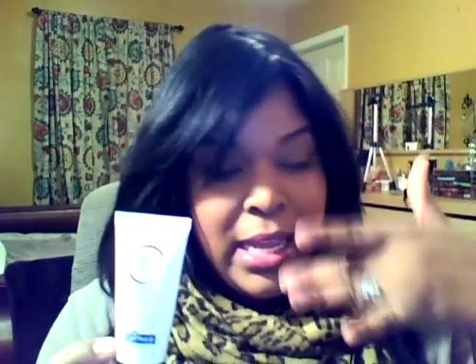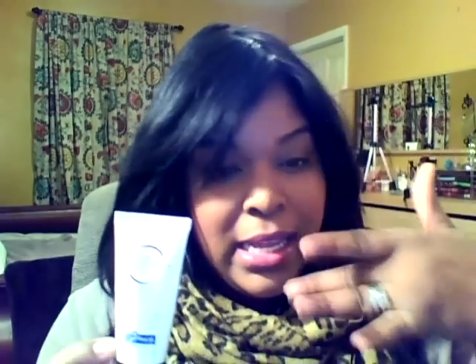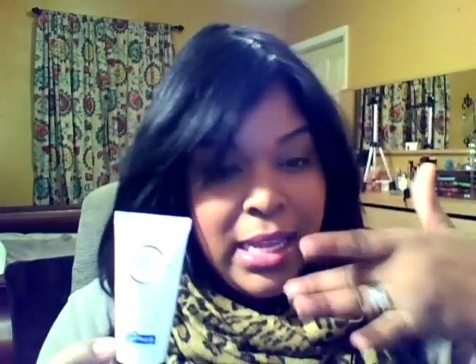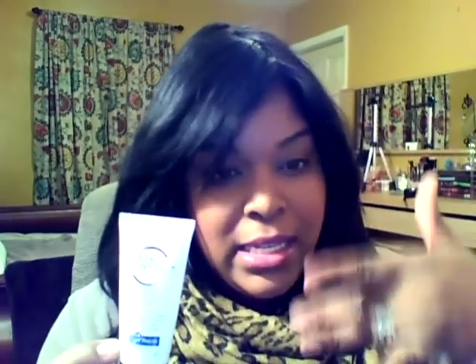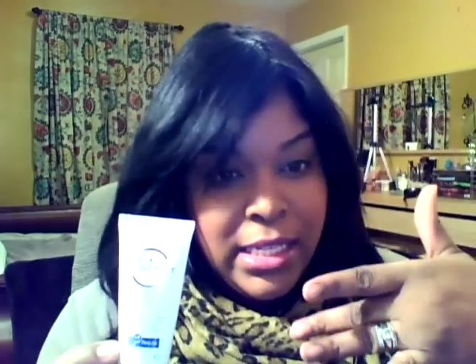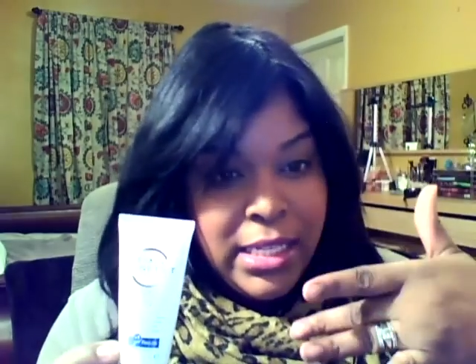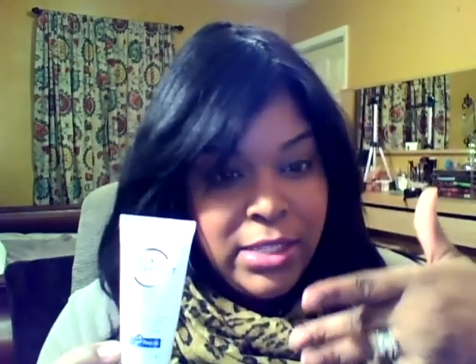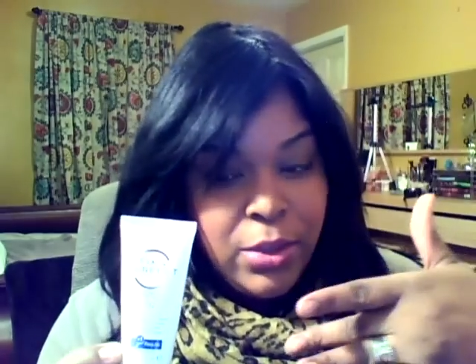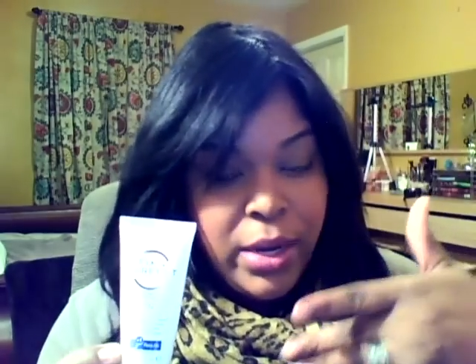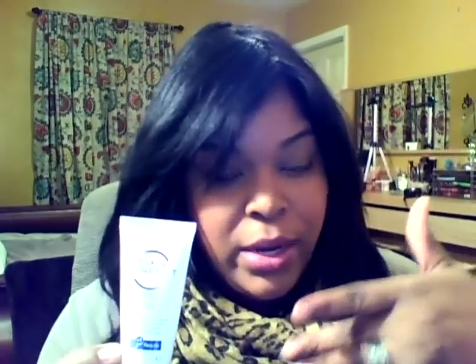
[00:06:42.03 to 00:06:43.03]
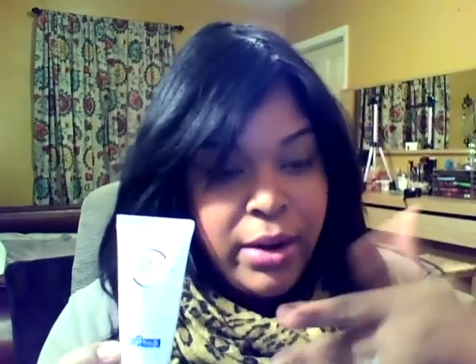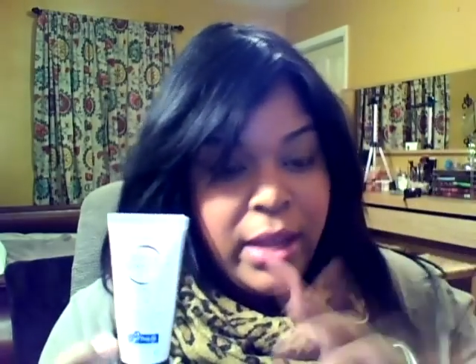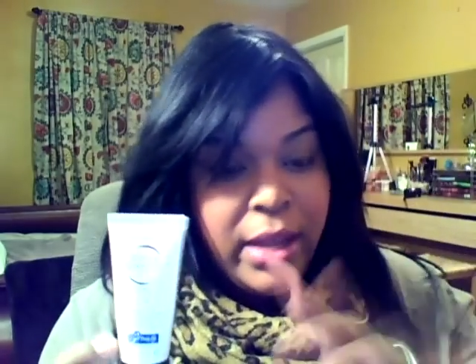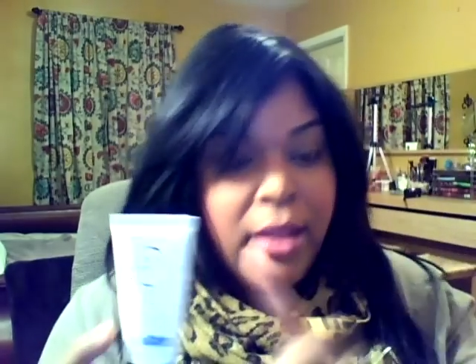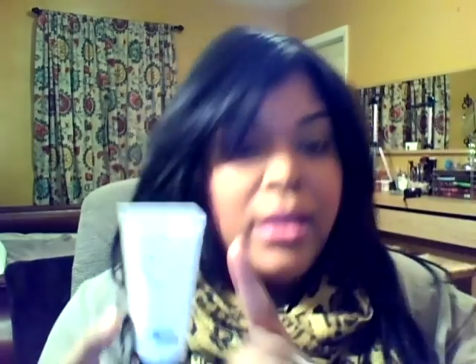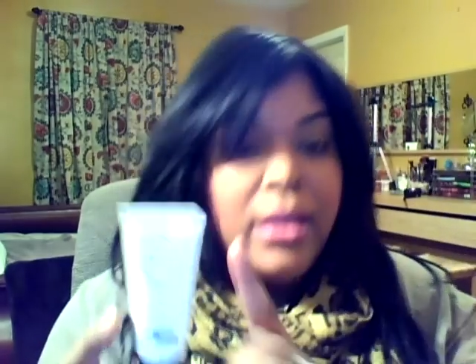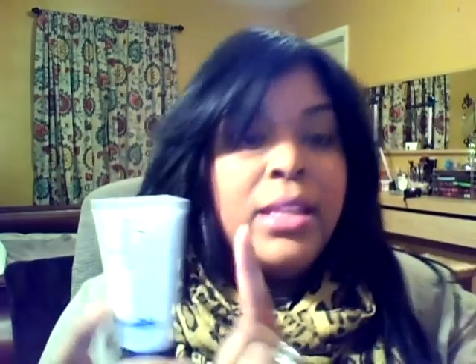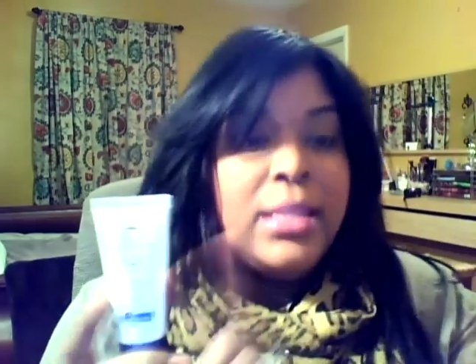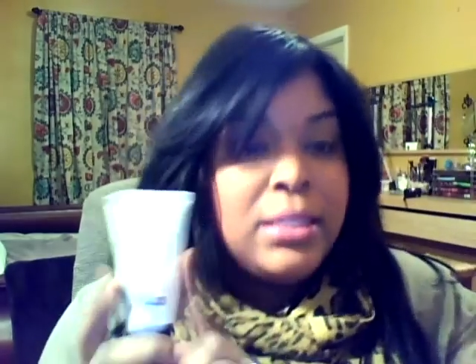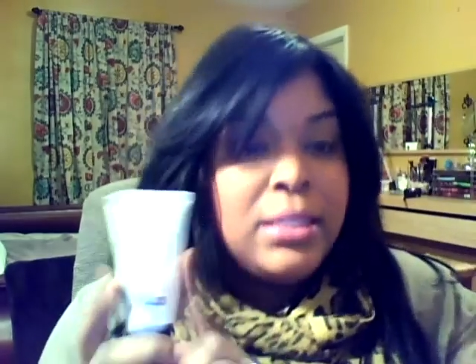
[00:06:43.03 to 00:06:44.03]
in the T-zone area,
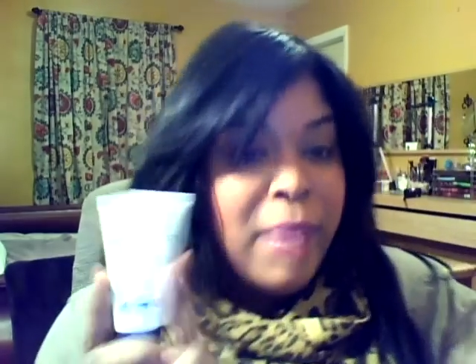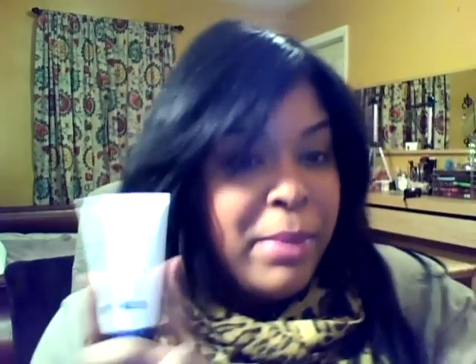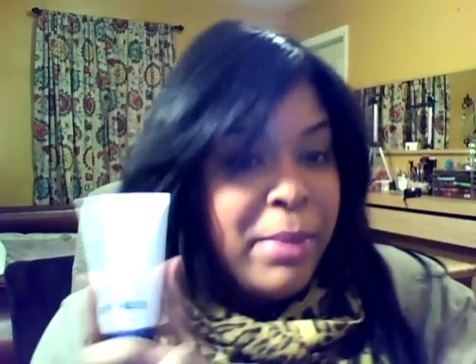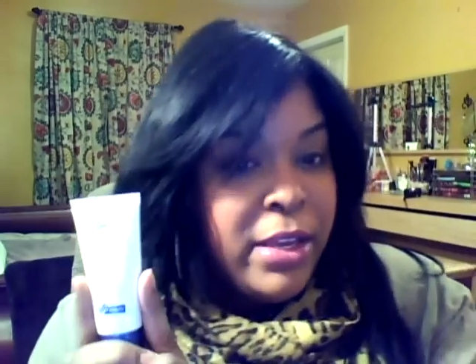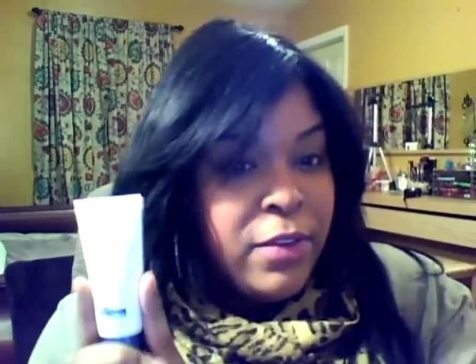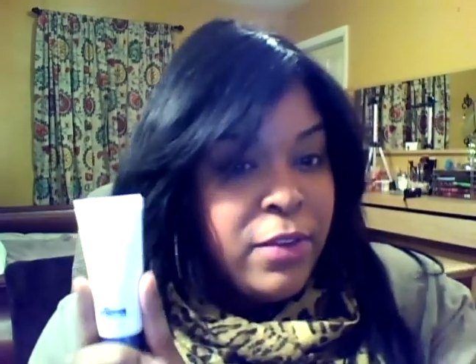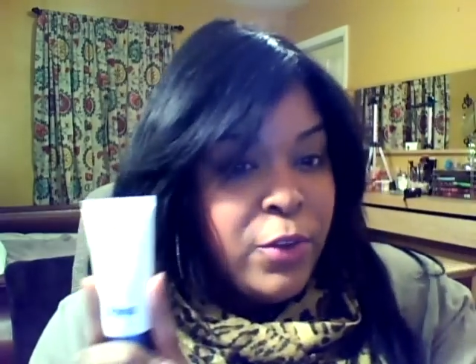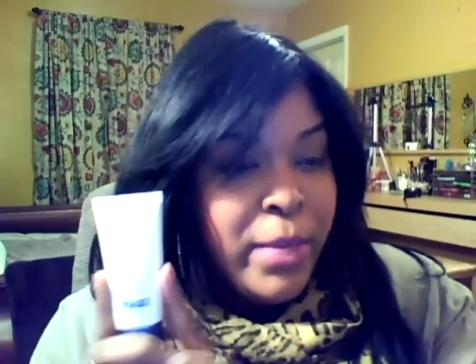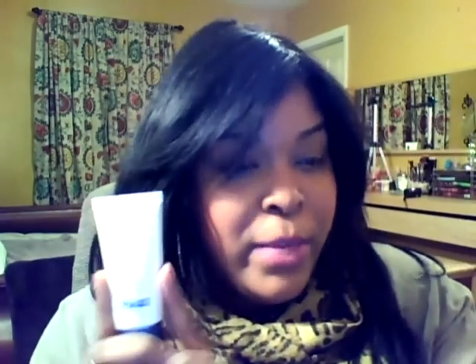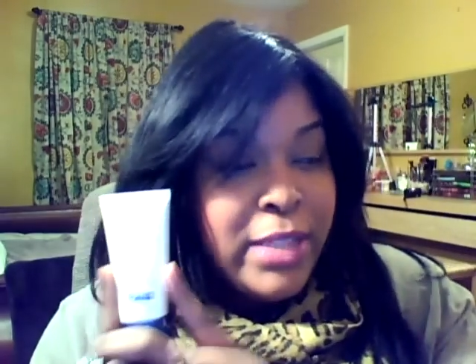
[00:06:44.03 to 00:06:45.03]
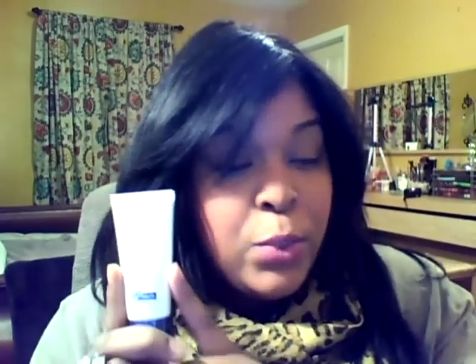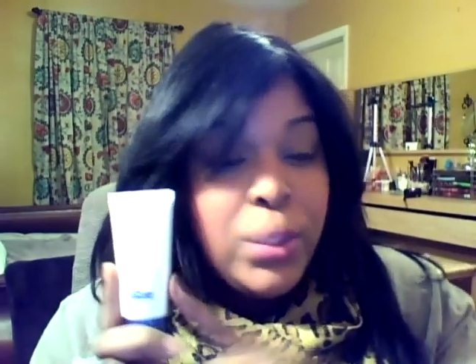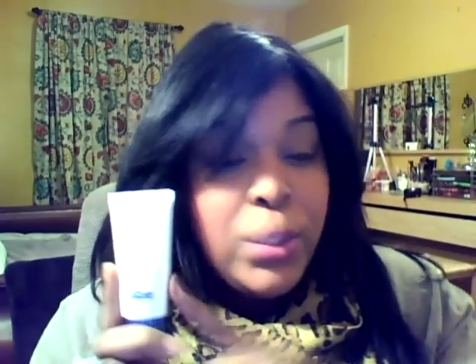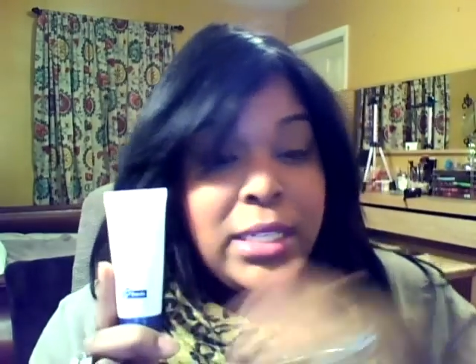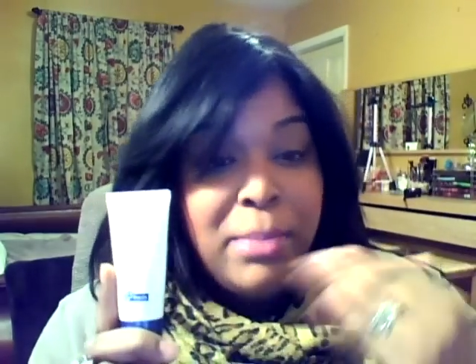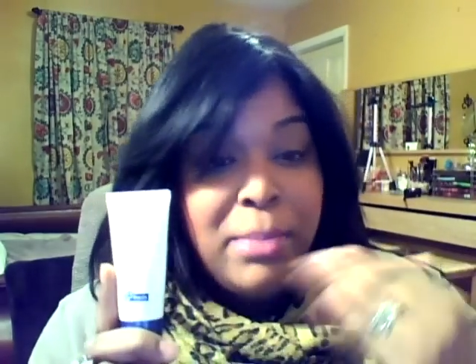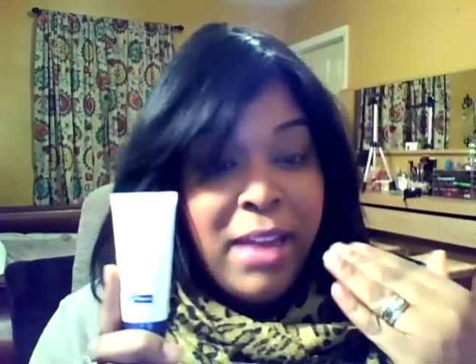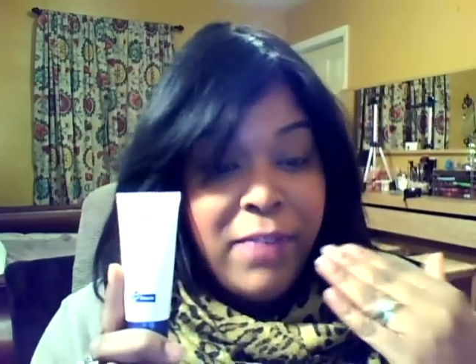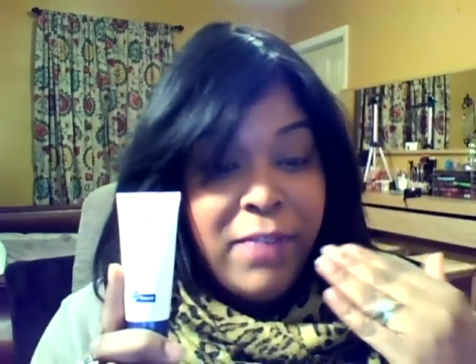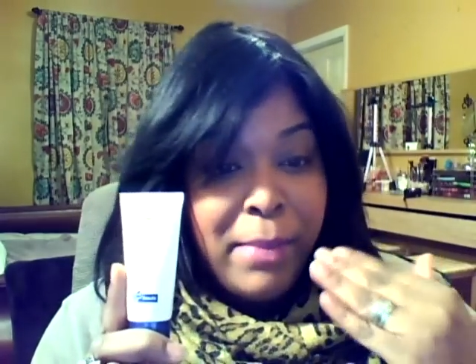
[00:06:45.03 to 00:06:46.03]
this might be good for you because it really did
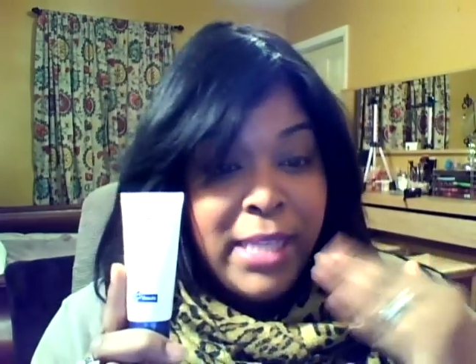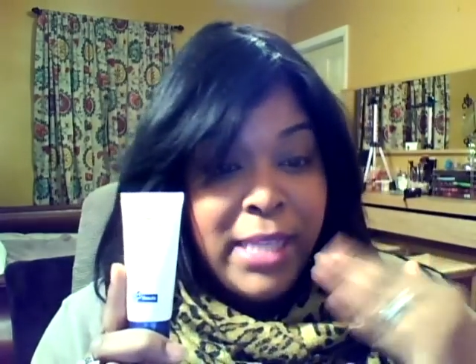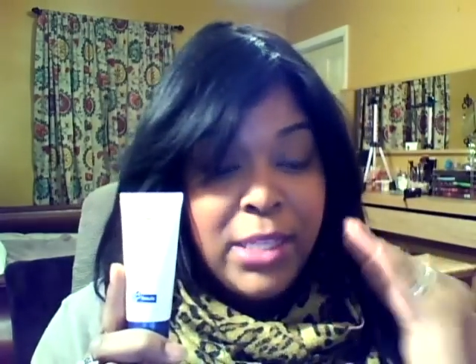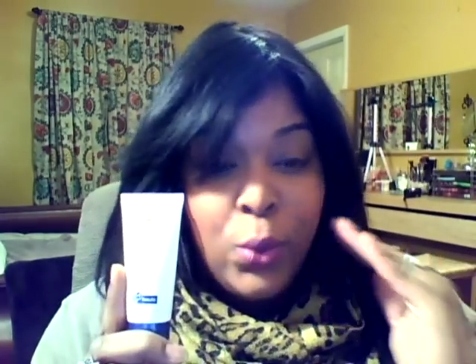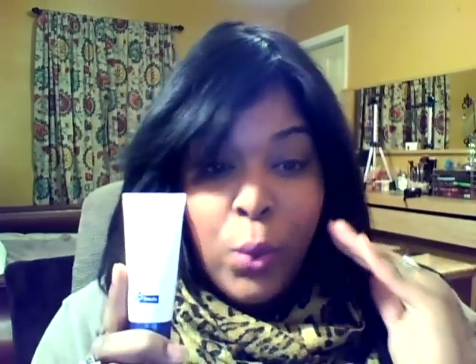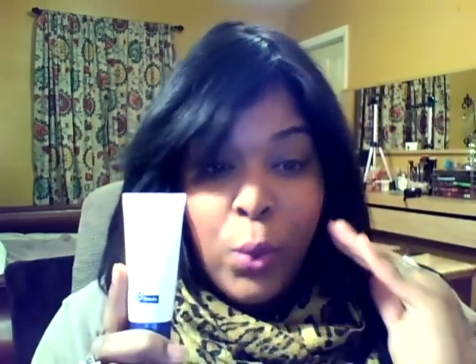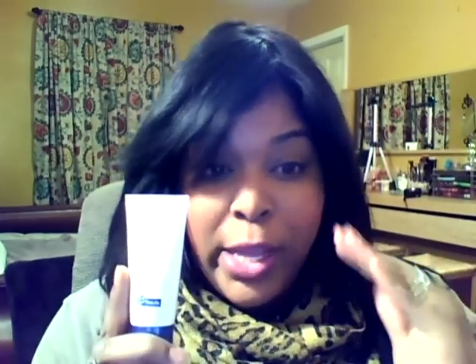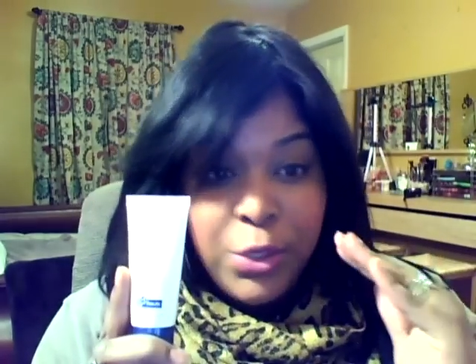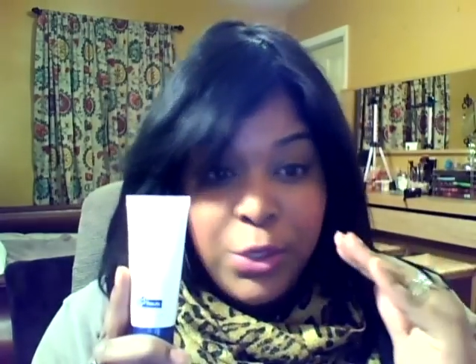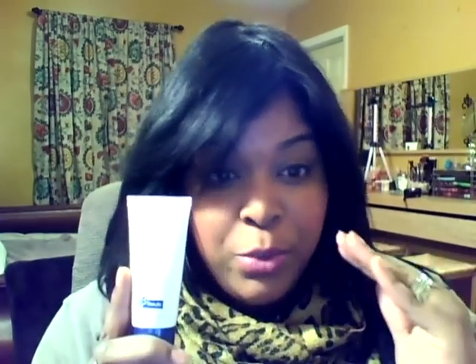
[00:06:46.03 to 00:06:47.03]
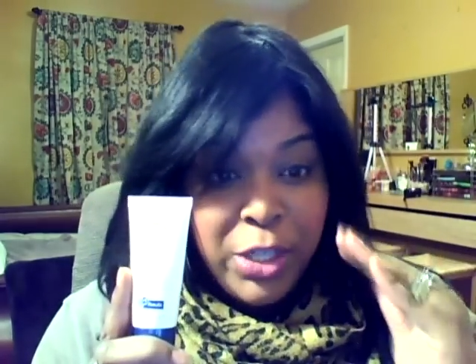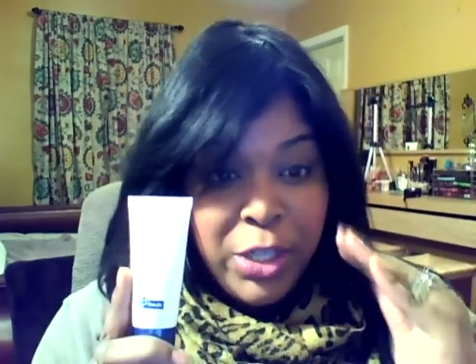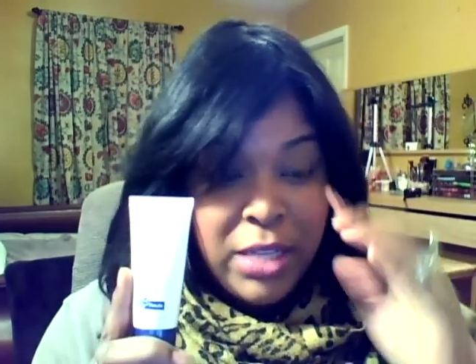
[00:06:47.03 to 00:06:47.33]
mattify my skin way too much.